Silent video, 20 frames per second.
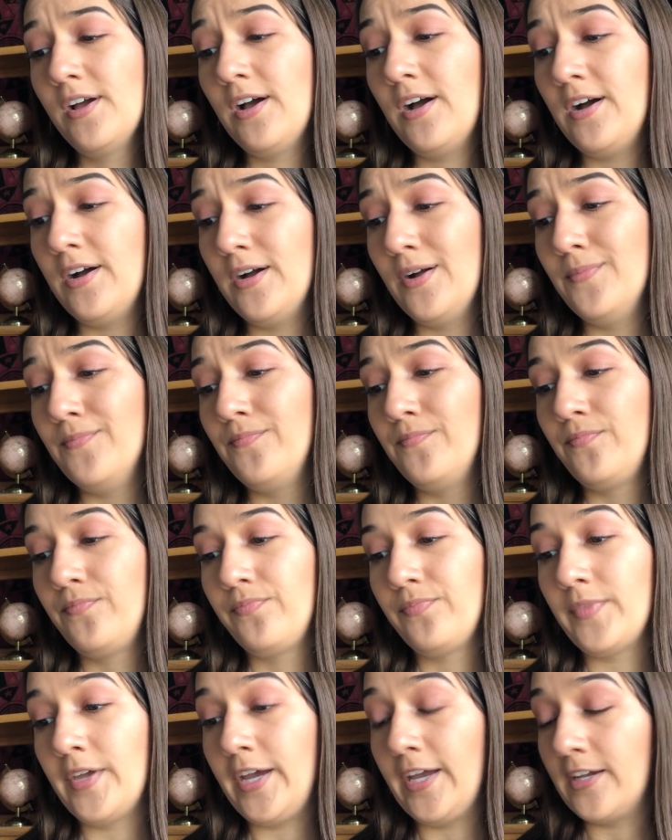I
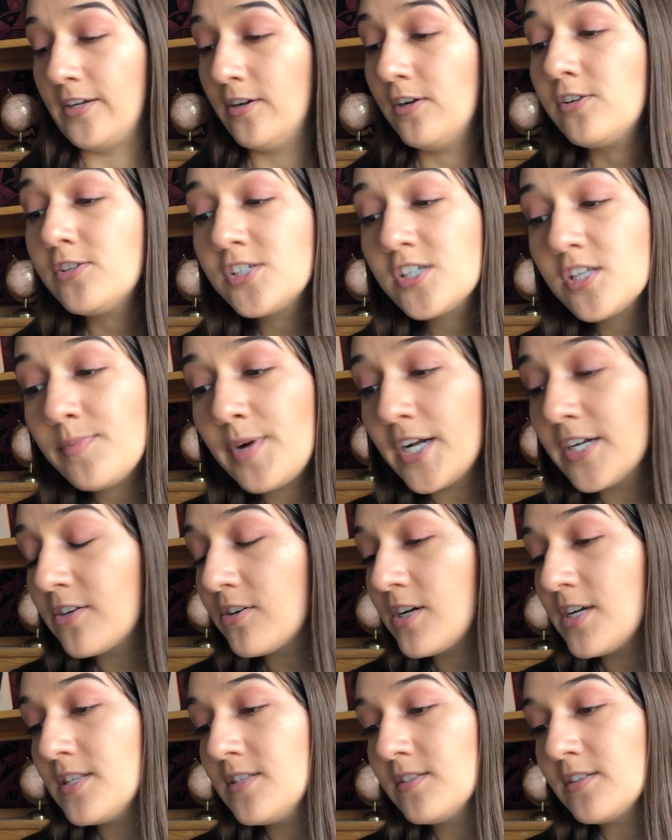acknowledged the bad
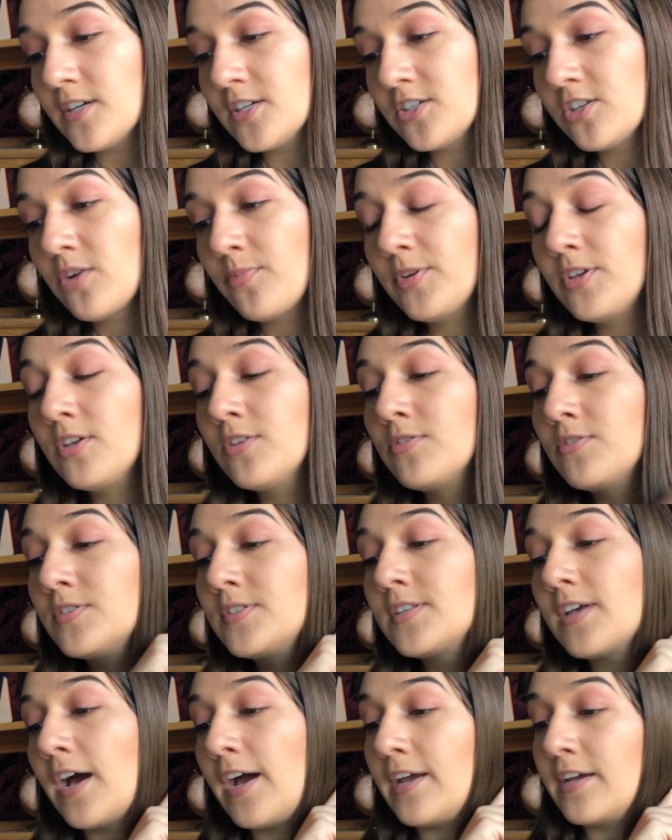grades /
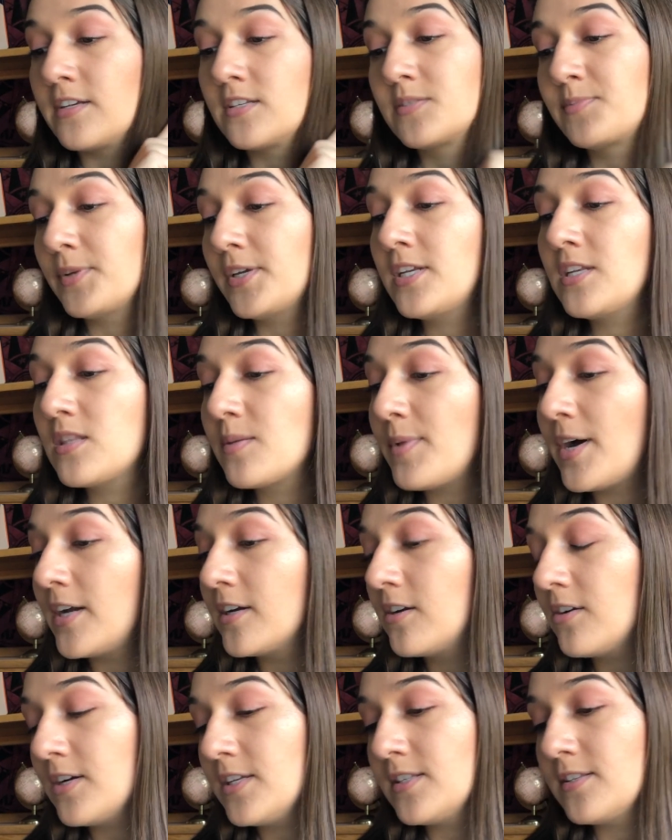W's, I explained the
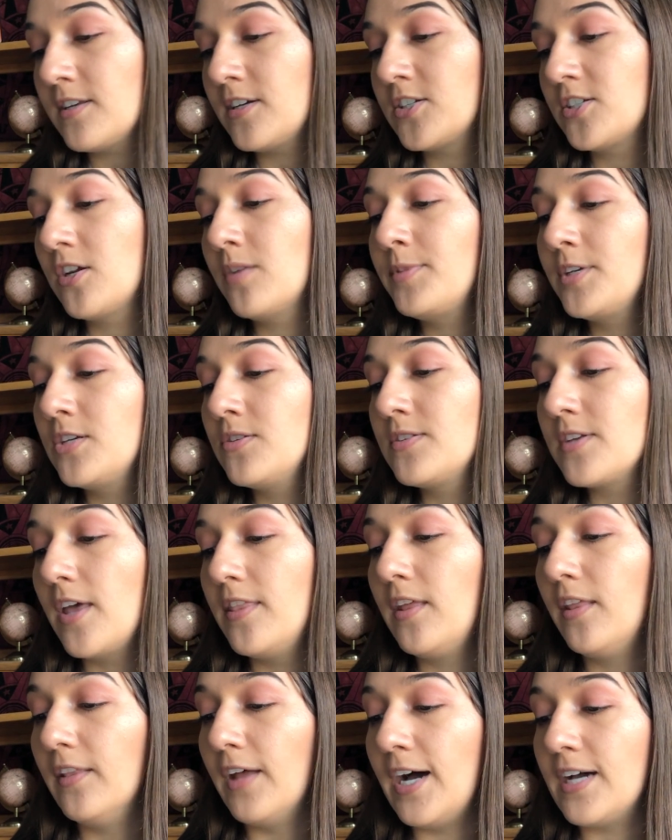bad grades / W's,
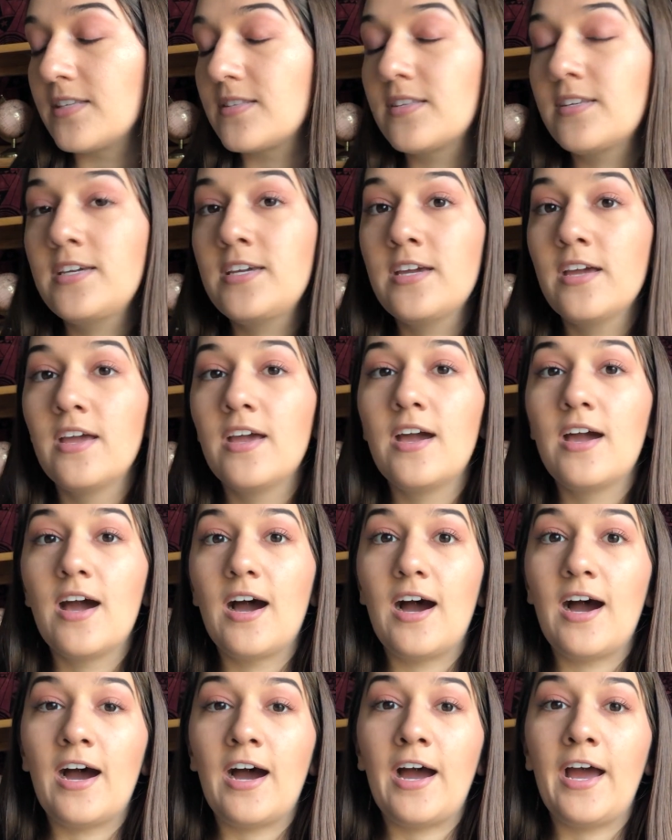and then lastly,
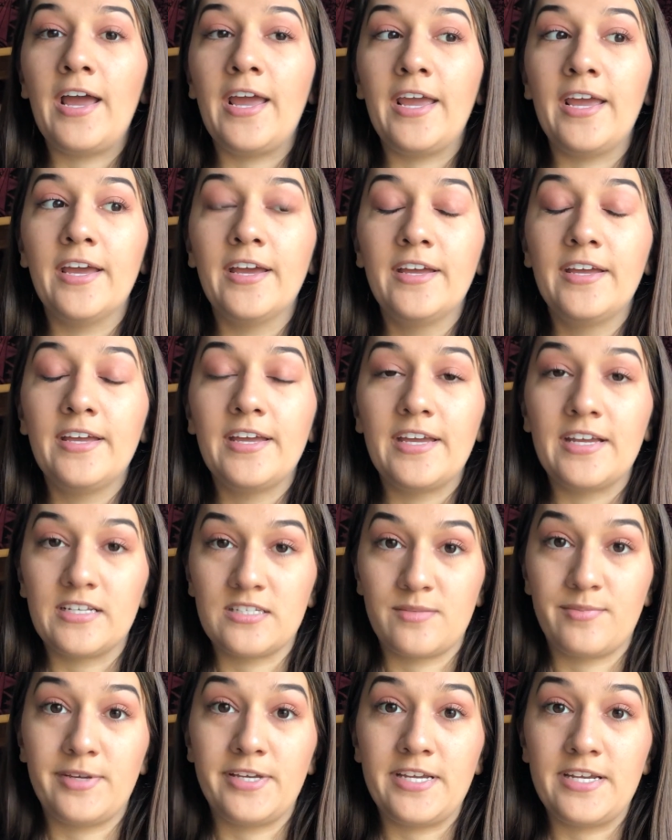I
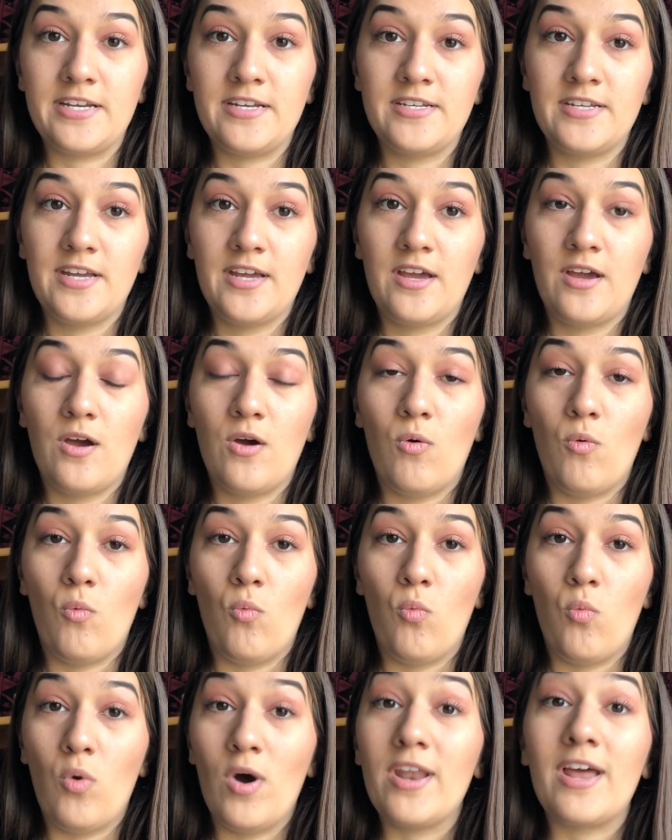explained
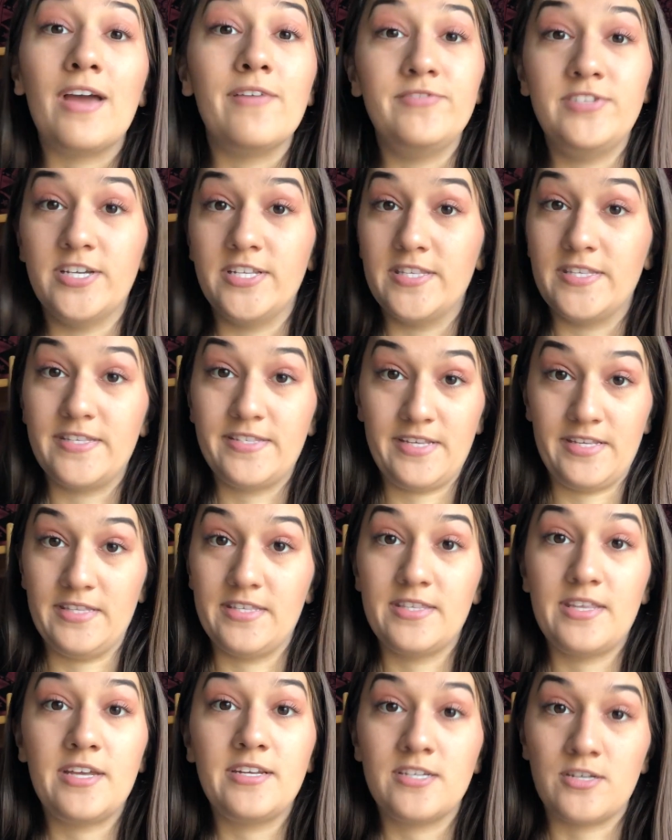what I've done
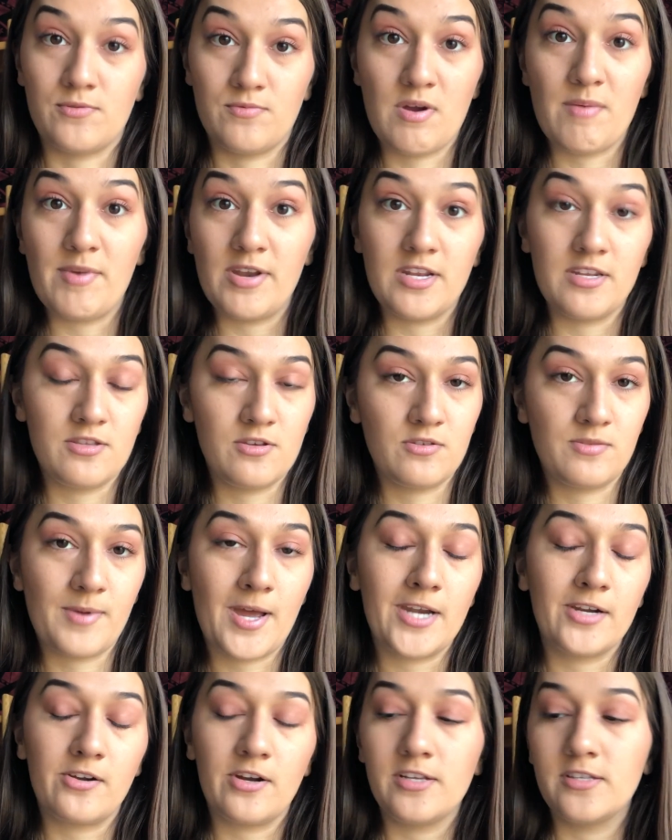since then to remedy those
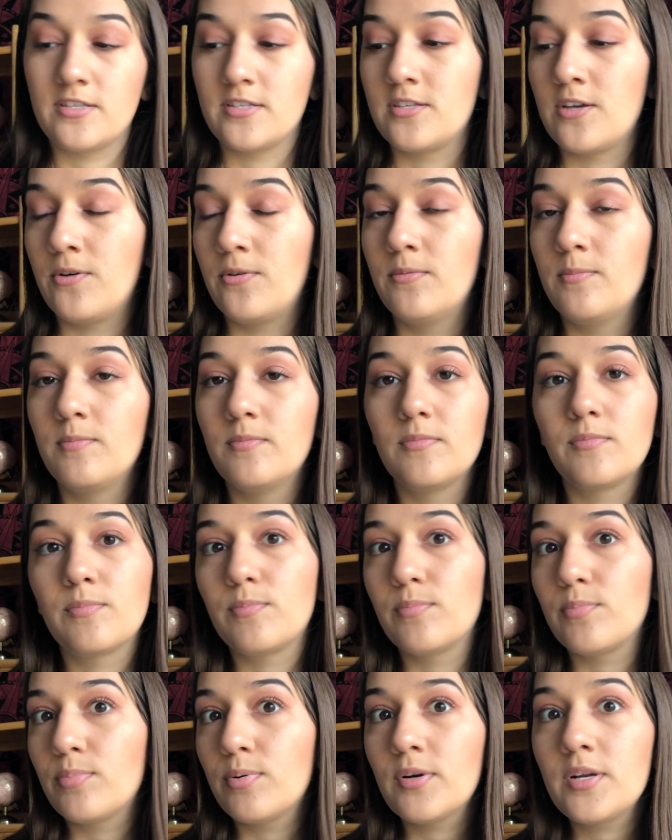bad grades. So
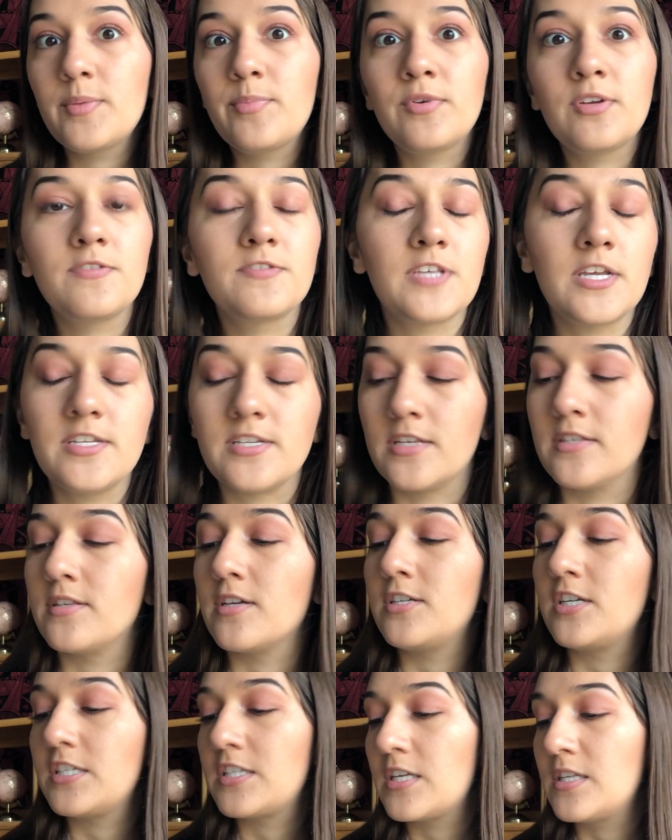pretty brief sentence.
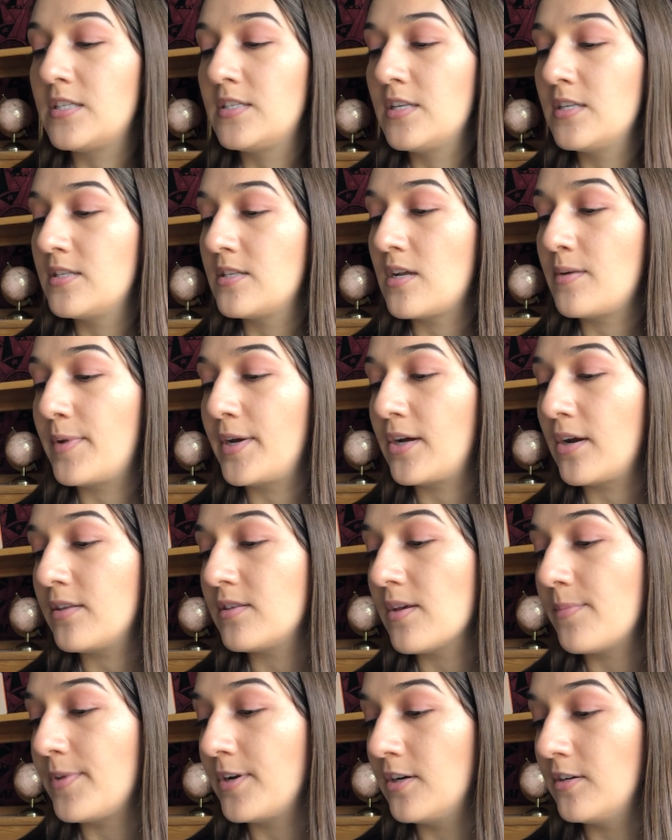I just said, since then my grades
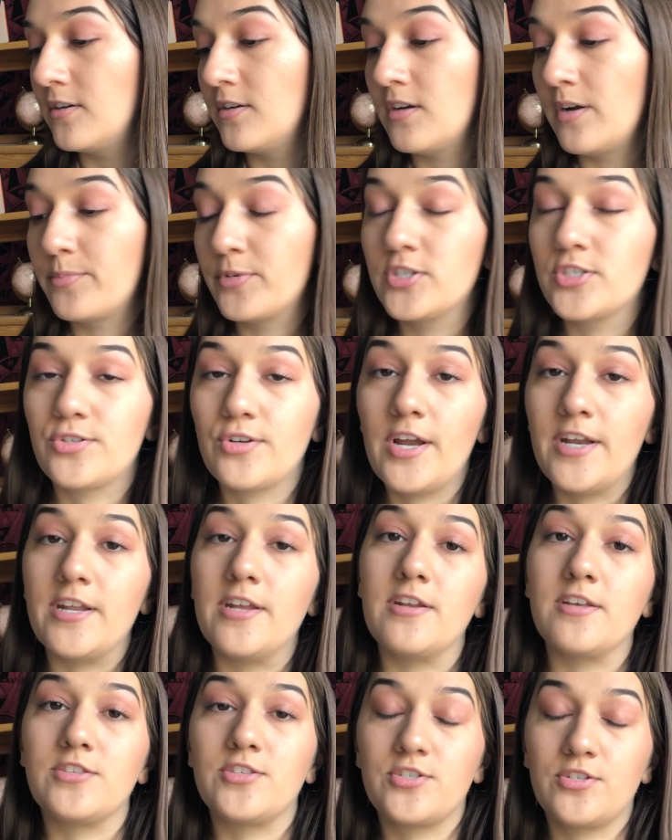have been on an upward trend,
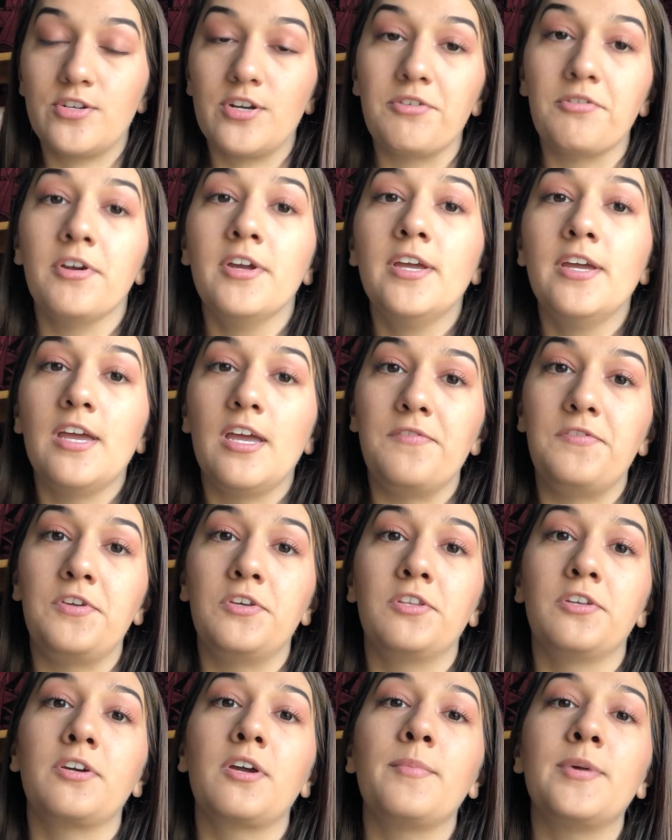and it's true. If
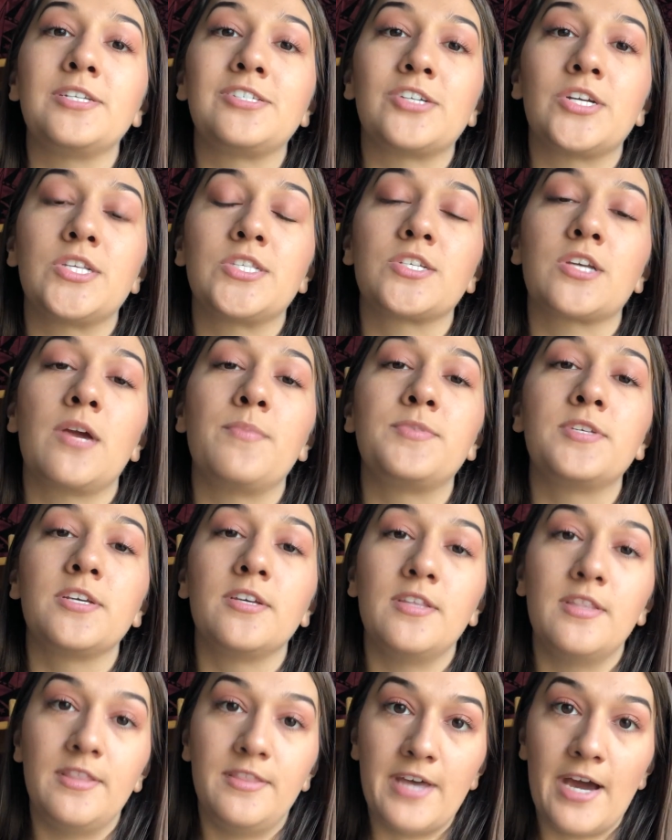you look at my transcript,
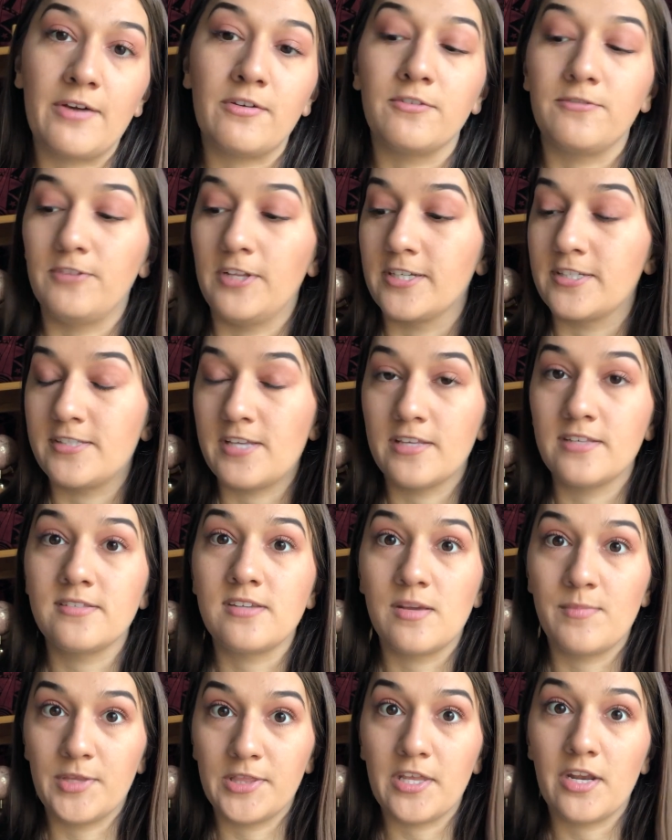that reflects that
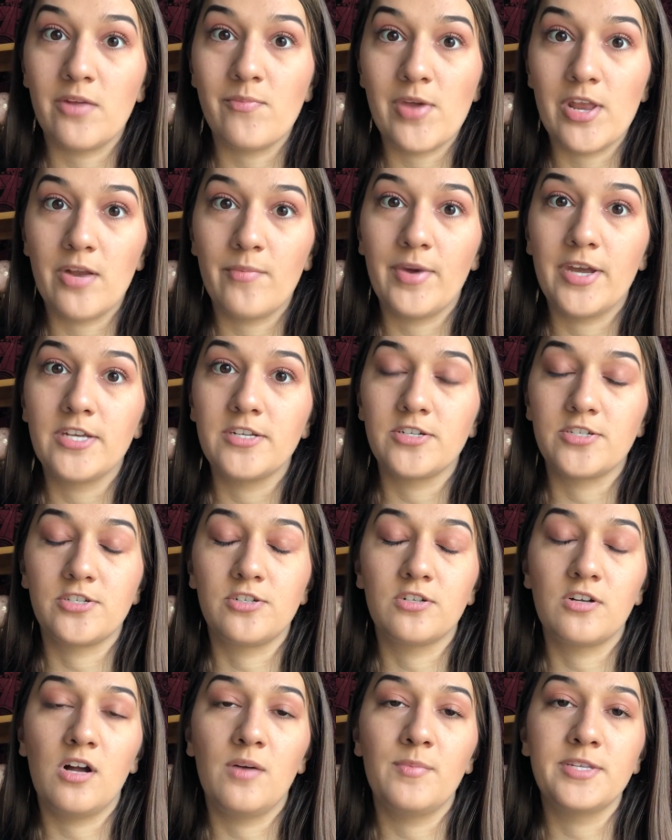statement that I made in my
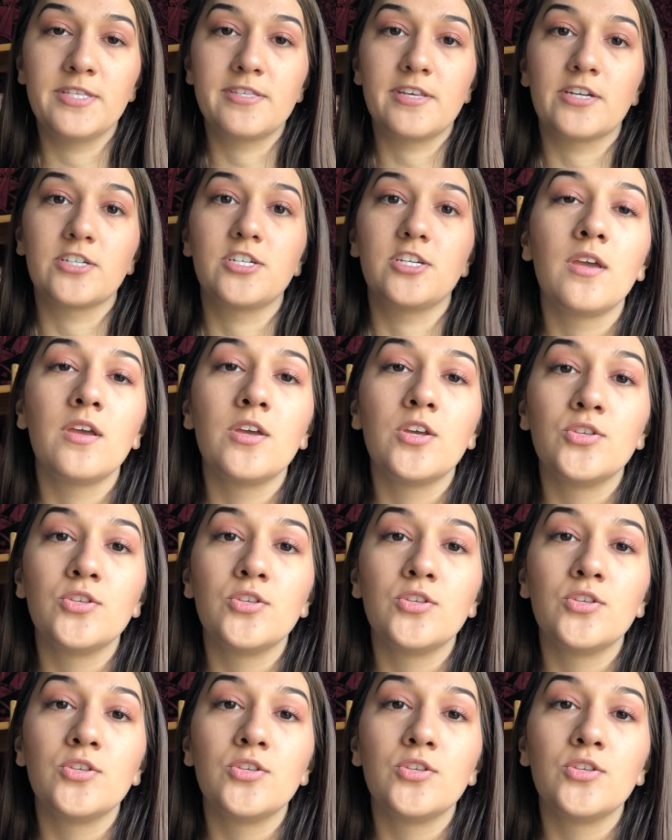additional comments section.